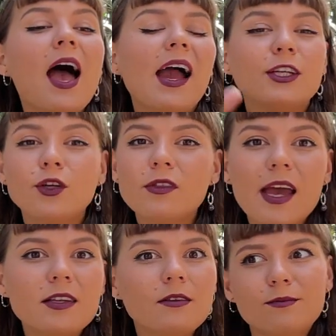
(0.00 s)
I do
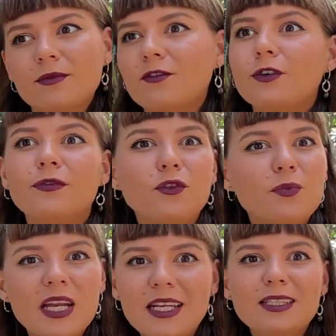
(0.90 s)
that for a few
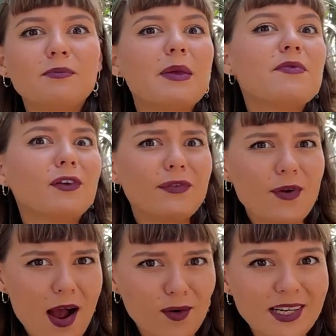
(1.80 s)
minutes, maybe for a
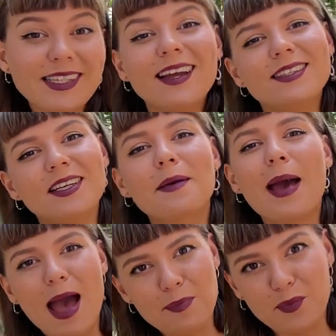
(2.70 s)
few hours, until I'm
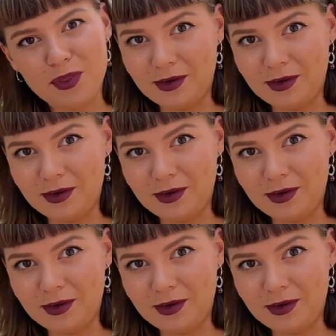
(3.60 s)
happy with the